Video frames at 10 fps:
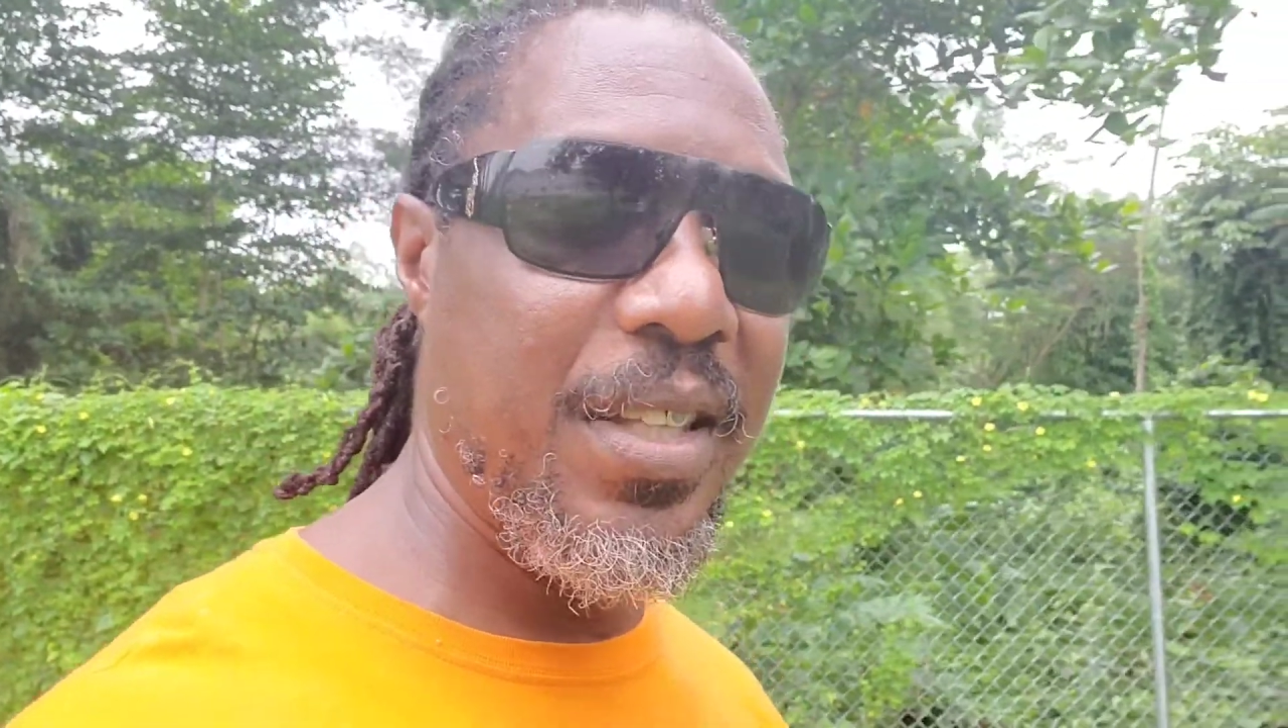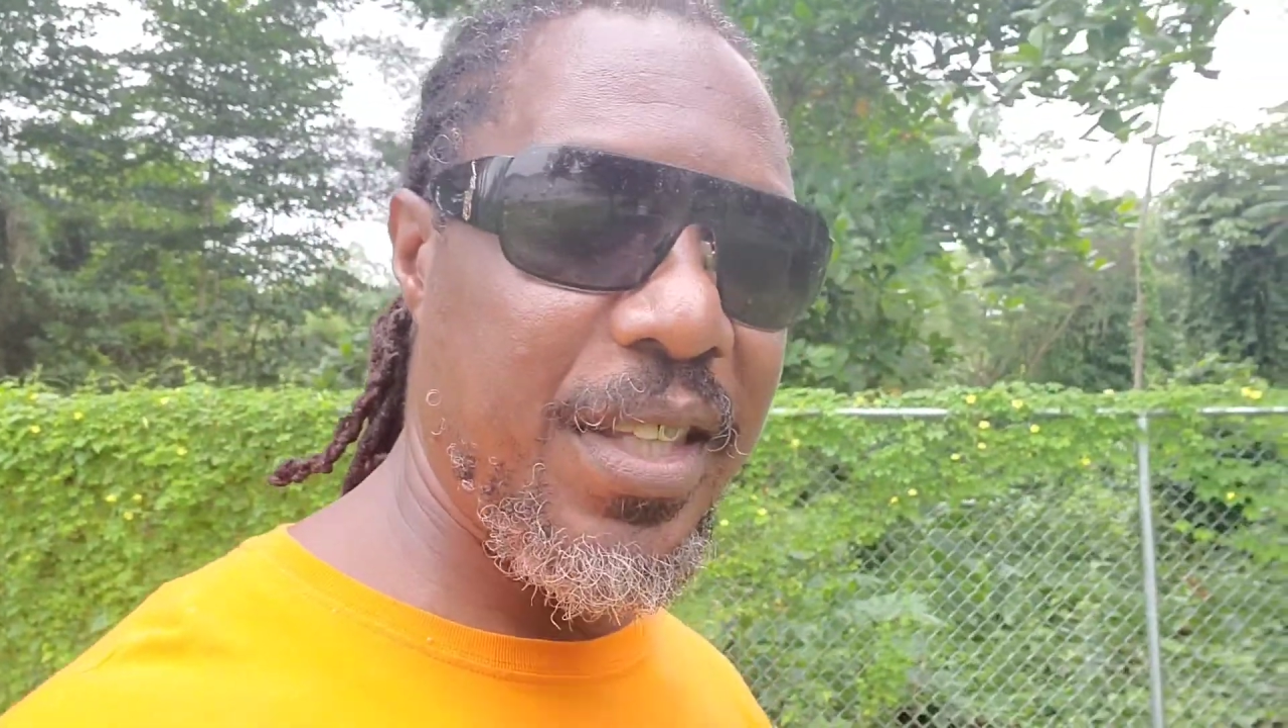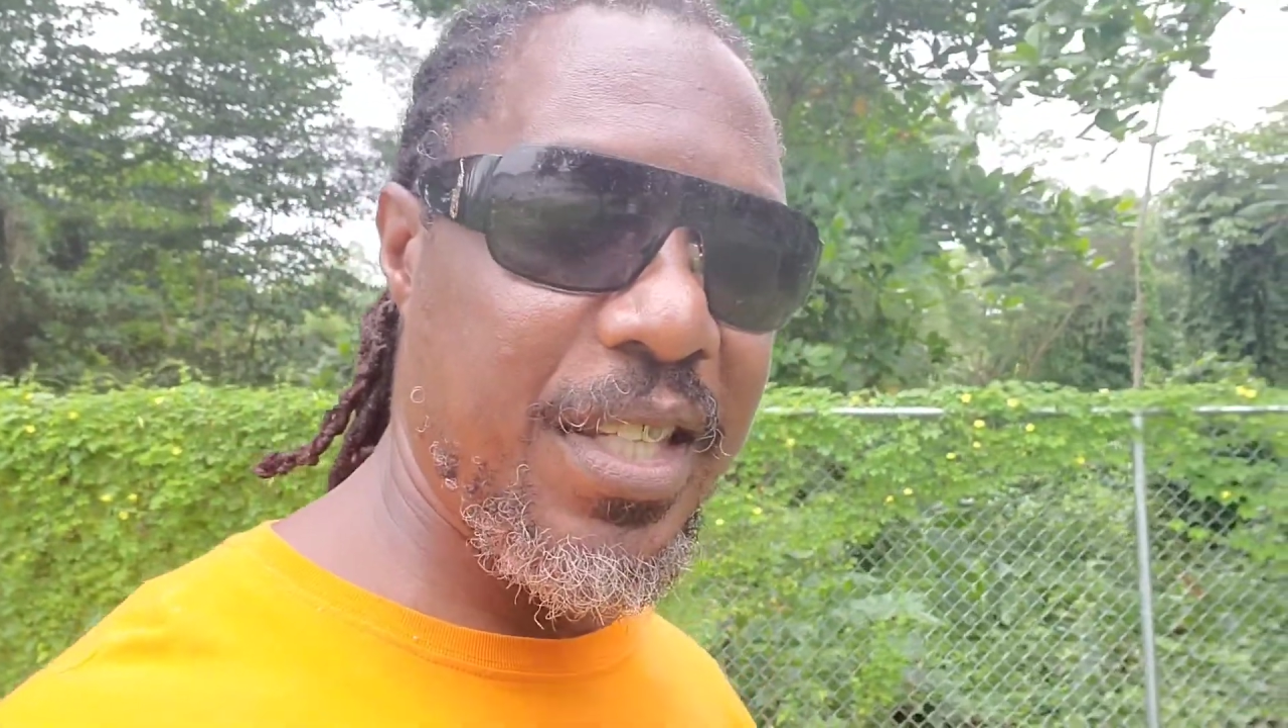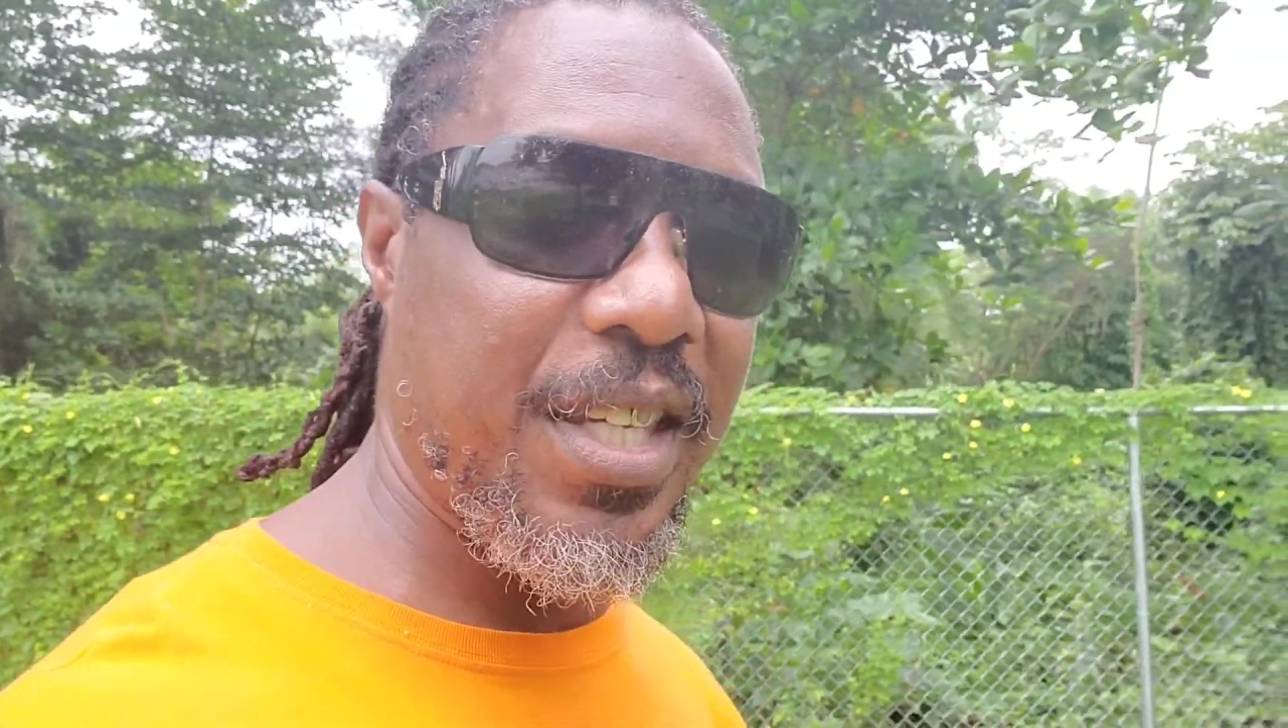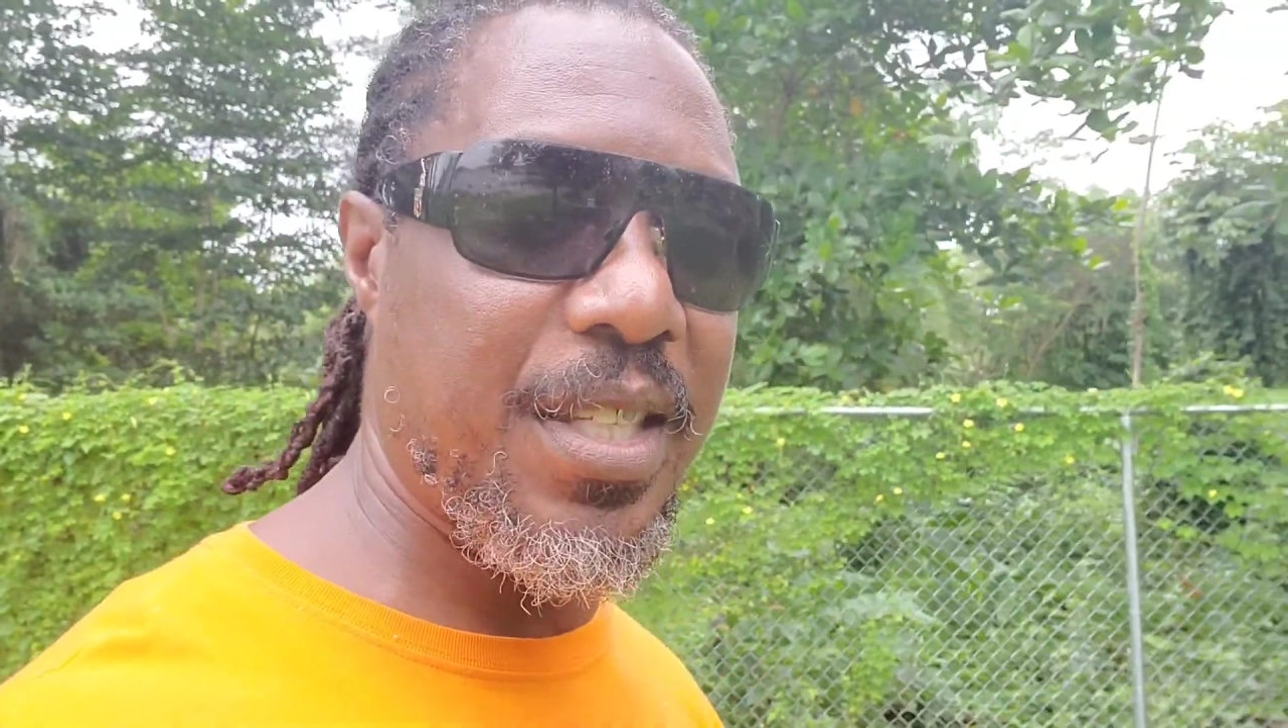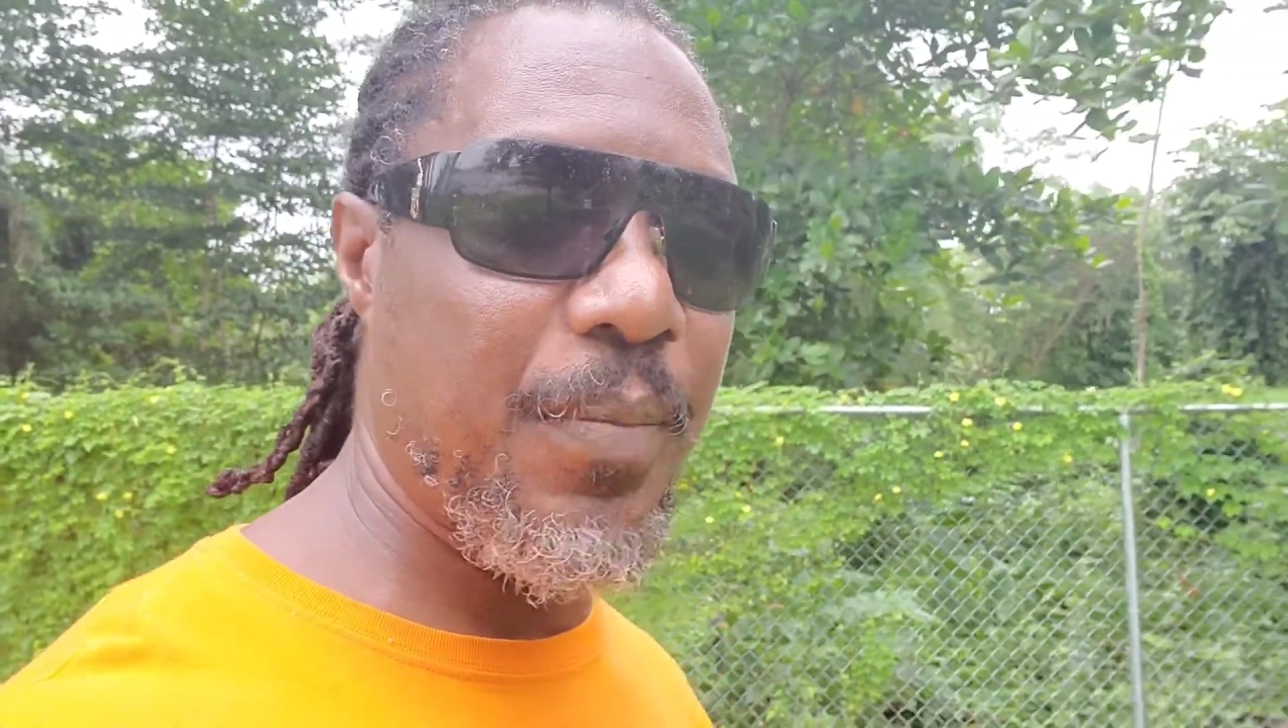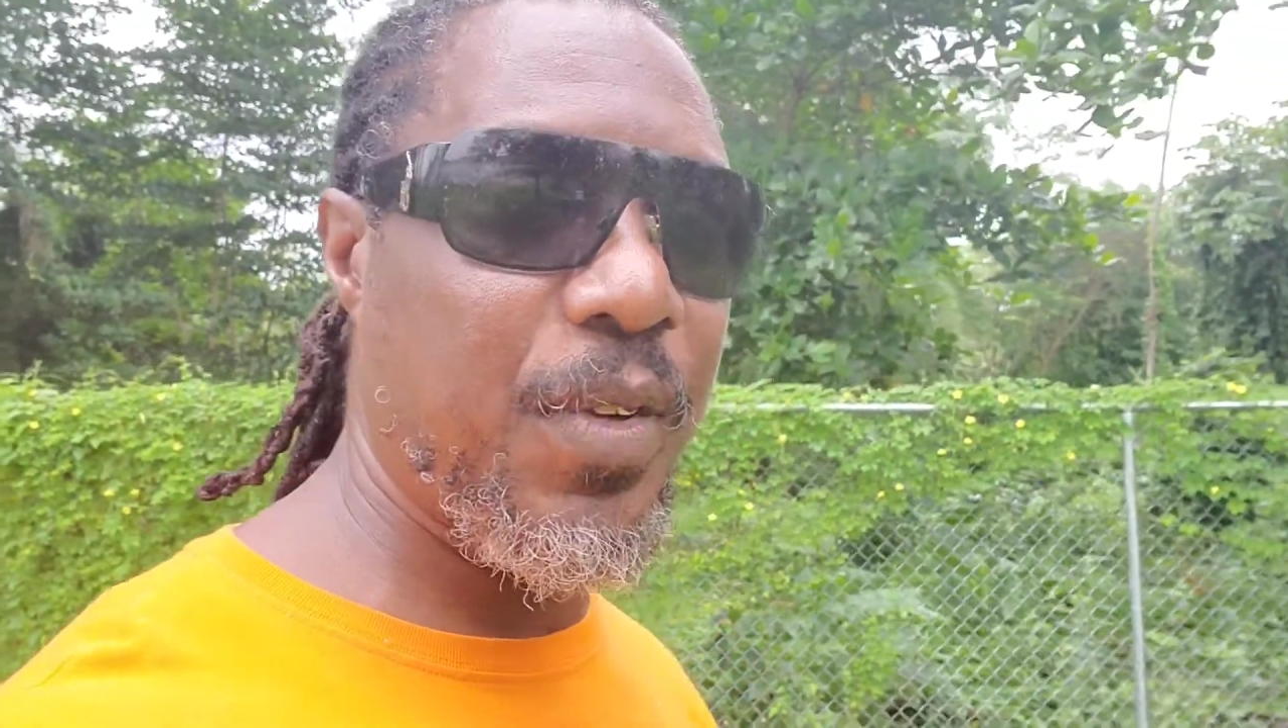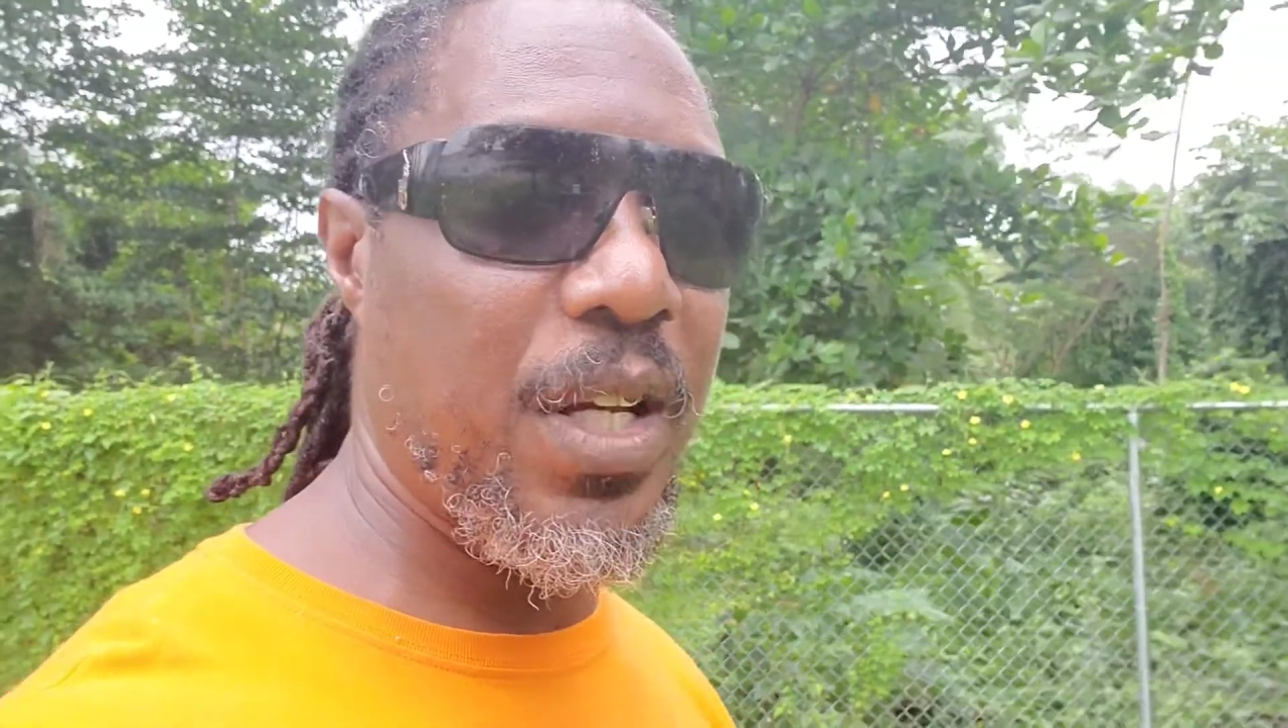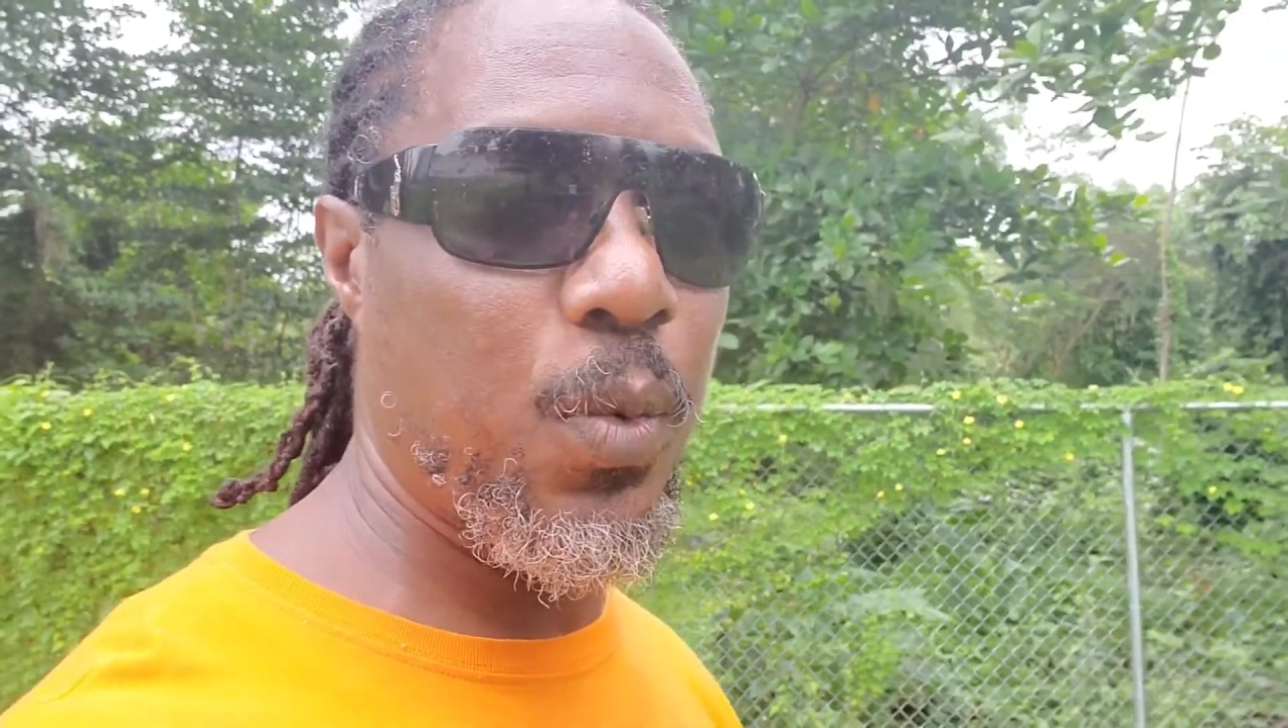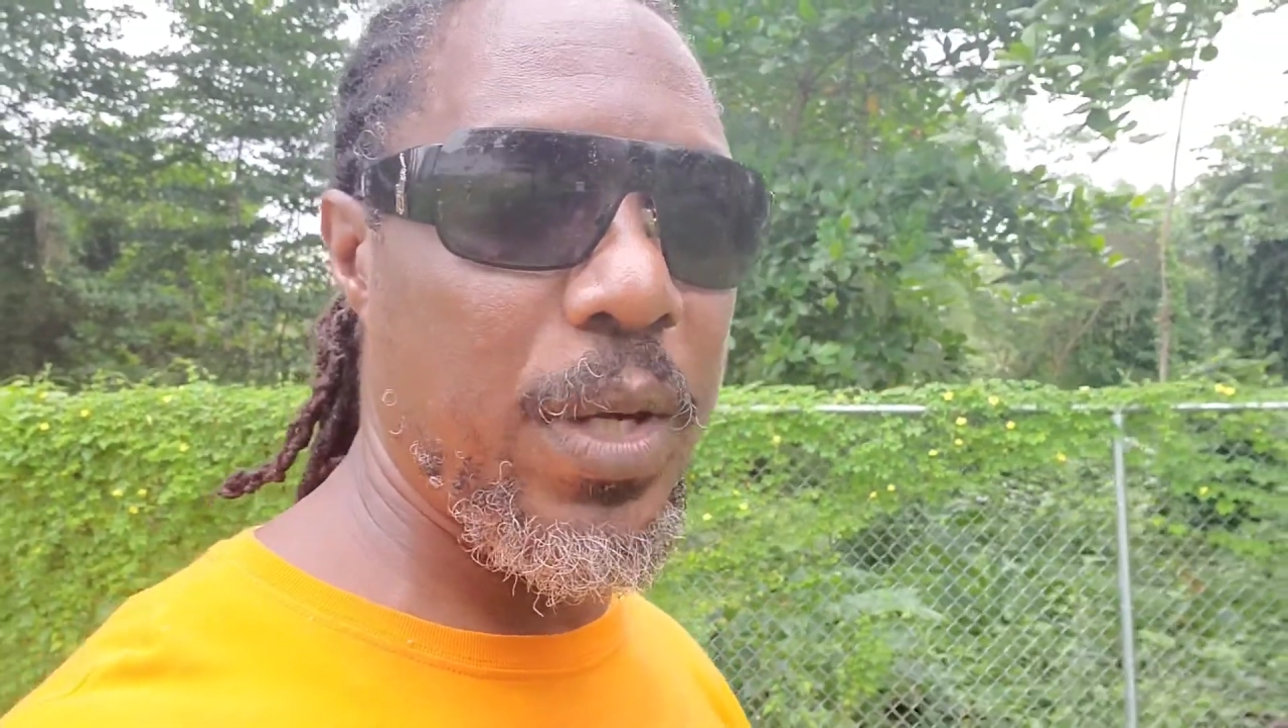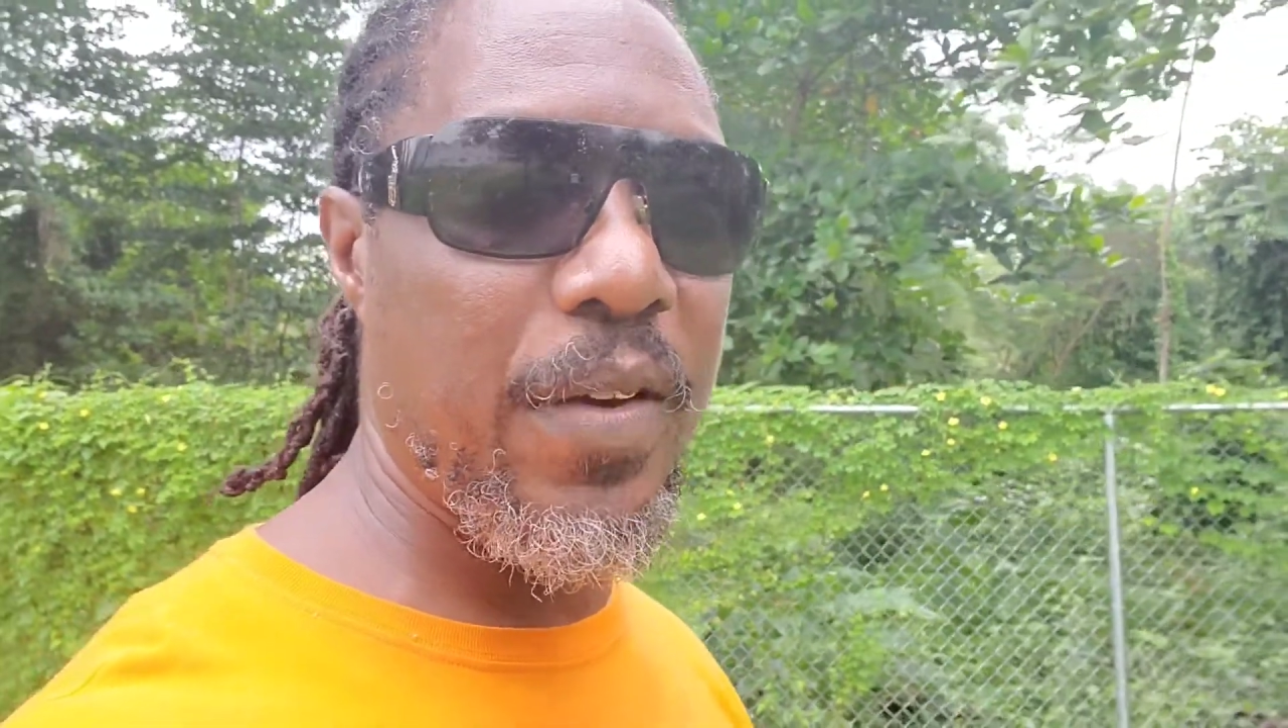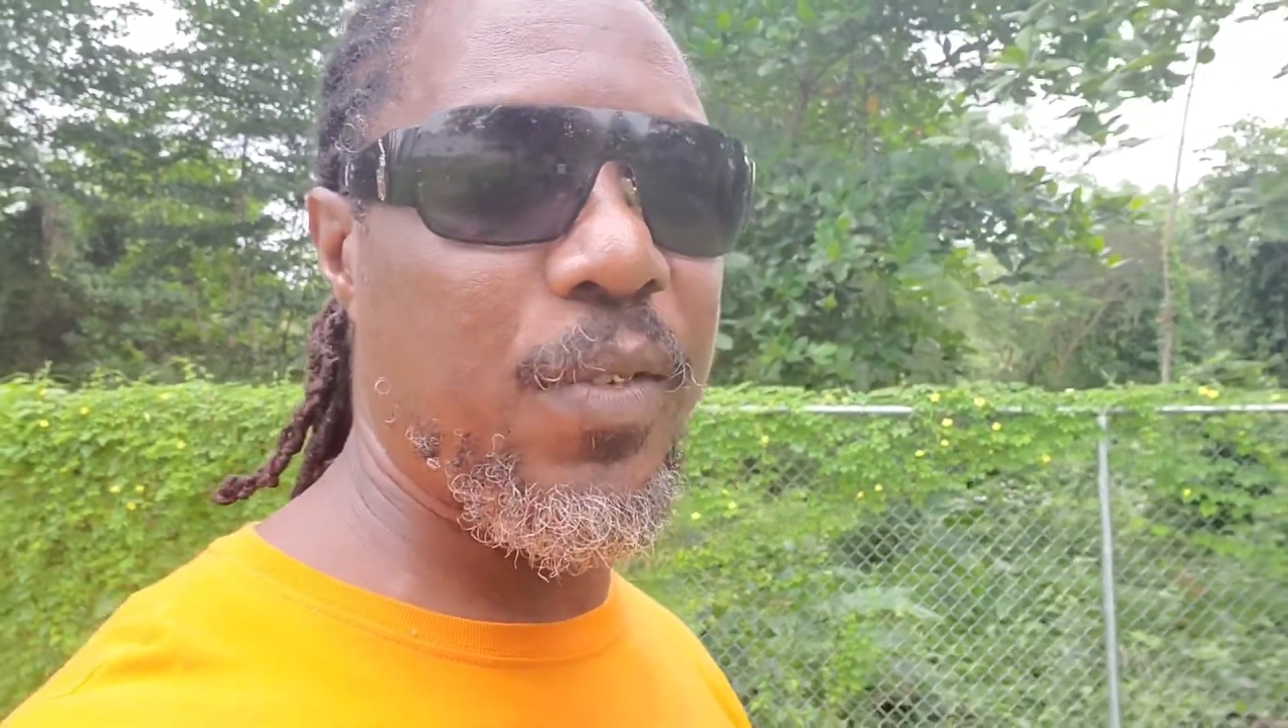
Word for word: This is something that we